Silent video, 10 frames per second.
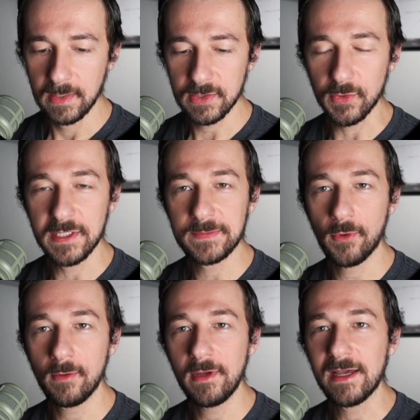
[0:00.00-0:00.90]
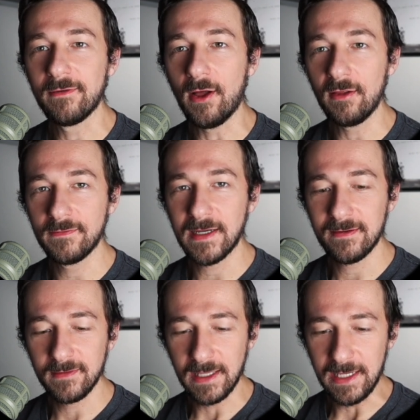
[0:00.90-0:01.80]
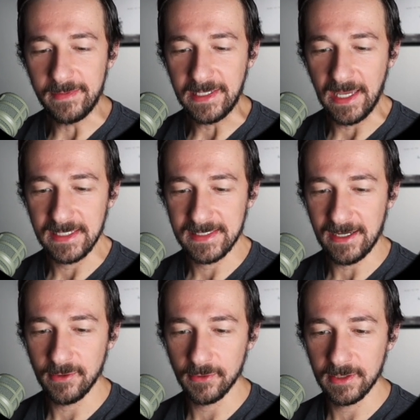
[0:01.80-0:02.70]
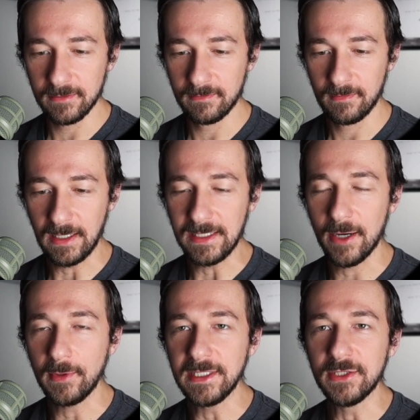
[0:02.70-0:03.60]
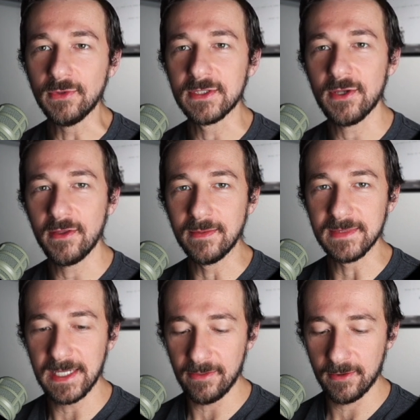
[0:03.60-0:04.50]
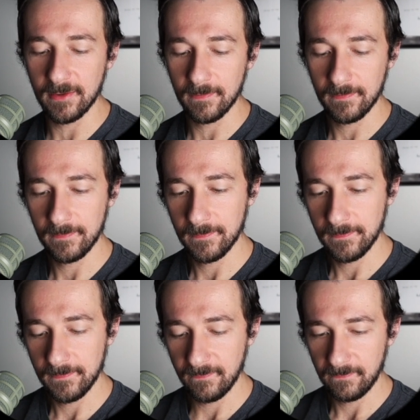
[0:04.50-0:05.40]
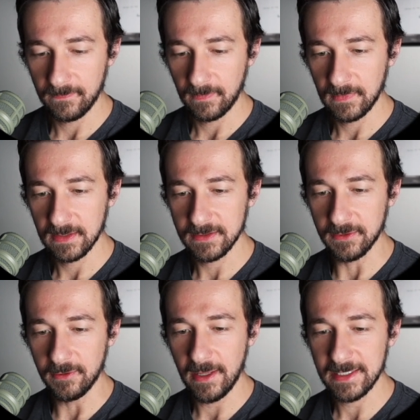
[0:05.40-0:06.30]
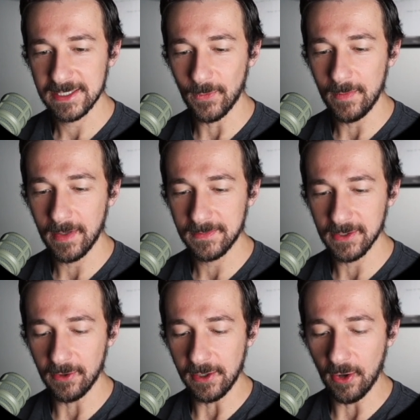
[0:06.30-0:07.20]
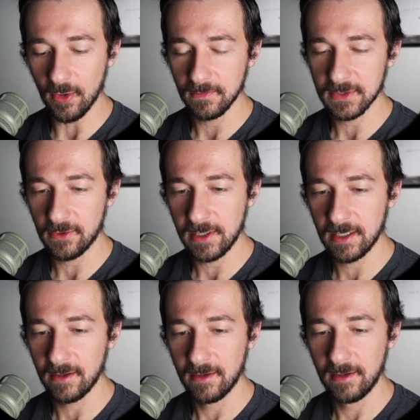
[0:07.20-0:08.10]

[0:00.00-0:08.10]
So at this point we have all five of the APKs downloaded and now we need to install them together. So to do that, swipe up to go to your home screen,